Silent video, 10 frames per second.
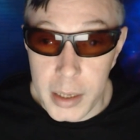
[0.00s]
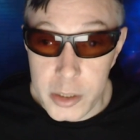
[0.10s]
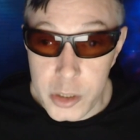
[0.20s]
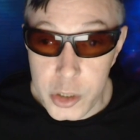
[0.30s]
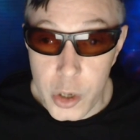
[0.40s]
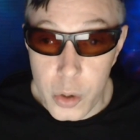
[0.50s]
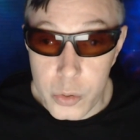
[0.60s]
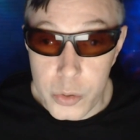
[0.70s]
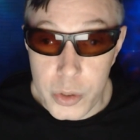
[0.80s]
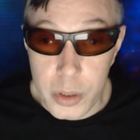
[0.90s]

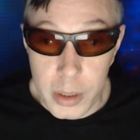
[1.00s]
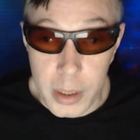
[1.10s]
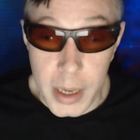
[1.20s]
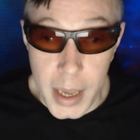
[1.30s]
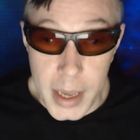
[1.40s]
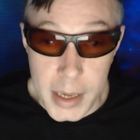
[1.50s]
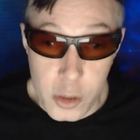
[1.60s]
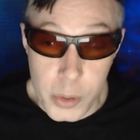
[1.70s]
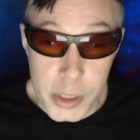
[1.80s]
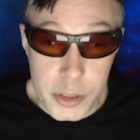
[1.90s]
shows a
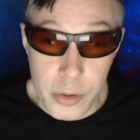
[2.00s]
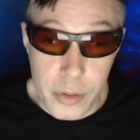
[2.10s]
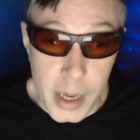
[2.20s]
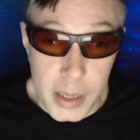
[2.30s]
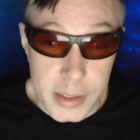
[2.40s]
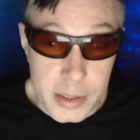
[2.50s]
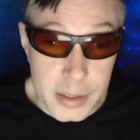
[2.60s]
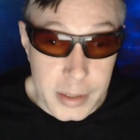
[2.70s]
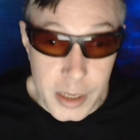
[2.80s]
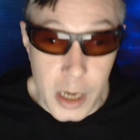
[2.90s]
creature that is
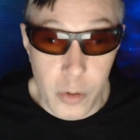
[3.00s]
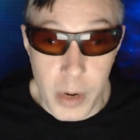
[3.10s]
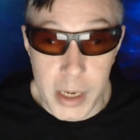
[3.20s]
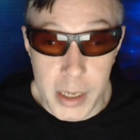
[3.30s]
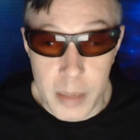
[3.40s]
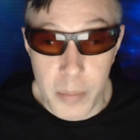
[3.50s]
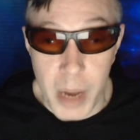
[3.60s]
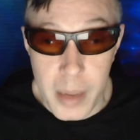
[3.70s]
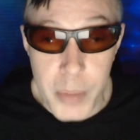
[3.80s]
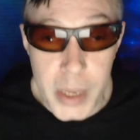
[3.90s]
generated, in my
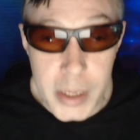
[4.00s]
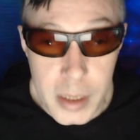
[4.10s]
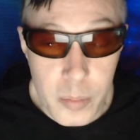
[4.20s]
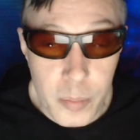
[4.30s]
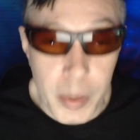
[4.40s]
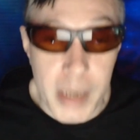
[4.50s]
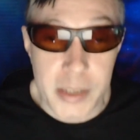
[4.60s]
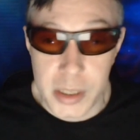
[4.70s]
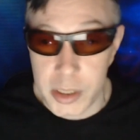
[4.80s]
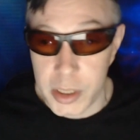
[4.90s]
opinion, by
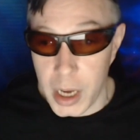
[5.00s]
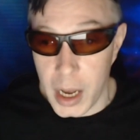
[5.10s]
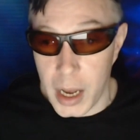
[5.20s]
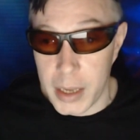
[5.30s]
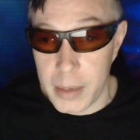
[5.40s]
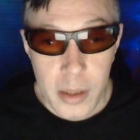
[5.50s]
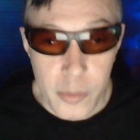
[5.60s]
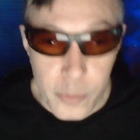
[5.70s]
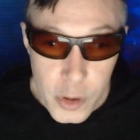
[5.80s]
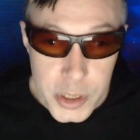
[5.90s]
CGI. The
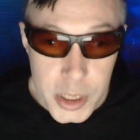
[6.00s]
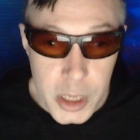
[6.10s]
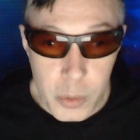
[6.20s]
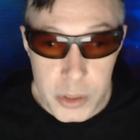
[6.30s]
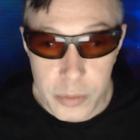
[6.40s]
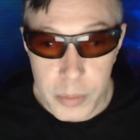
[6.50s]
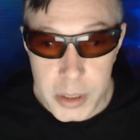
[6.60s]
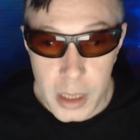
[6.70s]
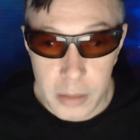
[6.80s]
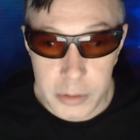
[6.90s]
first sequence from the
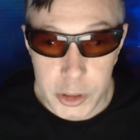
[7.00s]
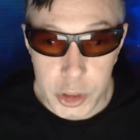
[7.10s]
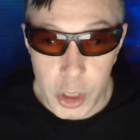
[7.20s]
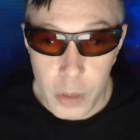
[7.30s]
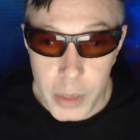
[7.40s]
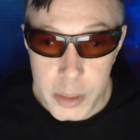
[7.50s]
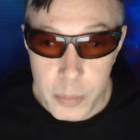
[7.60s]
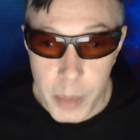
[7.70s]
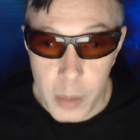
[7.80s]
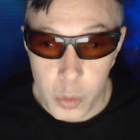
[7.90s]
television show Raised
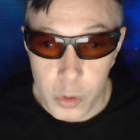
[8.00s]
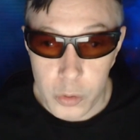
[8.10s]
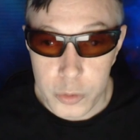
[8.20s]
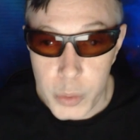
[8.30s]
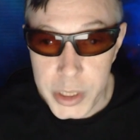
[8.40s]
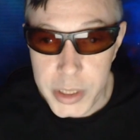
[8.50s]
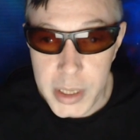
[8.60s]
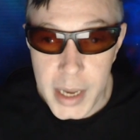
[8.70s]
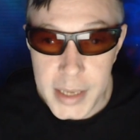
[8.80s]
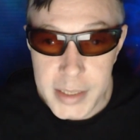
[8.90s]
by Wolves, we
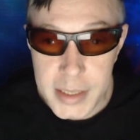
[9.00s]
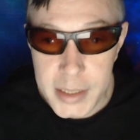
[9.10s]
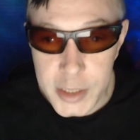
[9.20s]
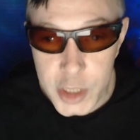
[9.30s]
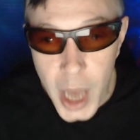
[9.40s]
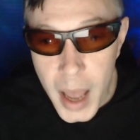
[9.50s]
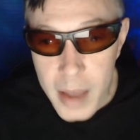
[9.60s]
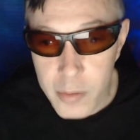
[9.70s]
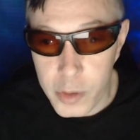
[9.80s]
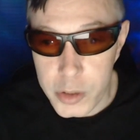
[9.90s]
see a CGI
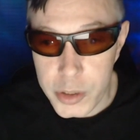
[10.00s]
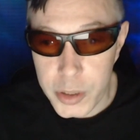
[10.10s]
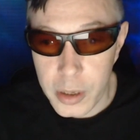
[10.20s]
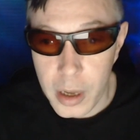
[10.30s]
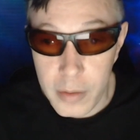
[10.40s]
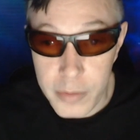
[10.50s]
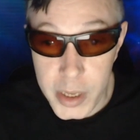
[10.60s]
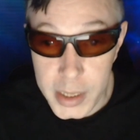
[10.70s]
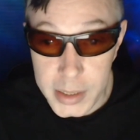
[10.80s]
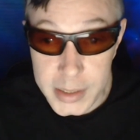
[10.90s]
version of
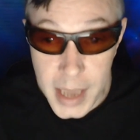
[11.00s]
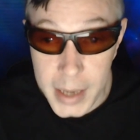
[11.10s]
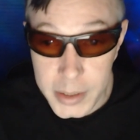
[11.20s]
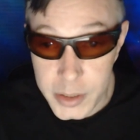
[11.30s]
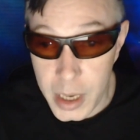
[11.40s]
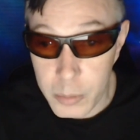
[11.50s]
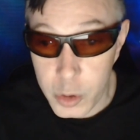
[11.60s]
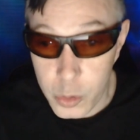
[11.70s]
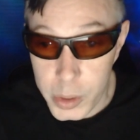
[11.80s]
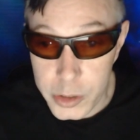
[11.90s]
the exact same
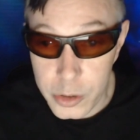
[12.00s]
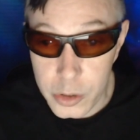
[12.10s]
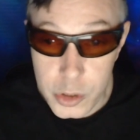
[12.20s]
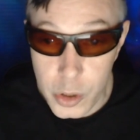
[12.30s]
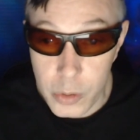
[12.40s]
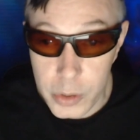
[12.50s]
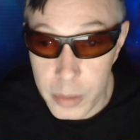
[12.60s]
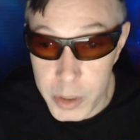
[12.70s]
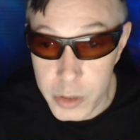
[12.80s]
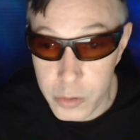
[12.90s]
creature shown in the
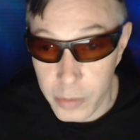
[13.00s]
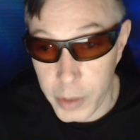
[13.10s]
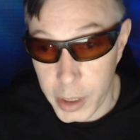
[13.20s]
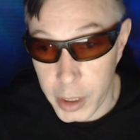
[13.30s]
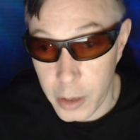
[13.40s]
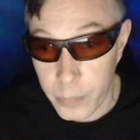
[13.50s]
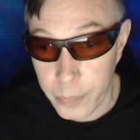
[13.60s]
mystery video.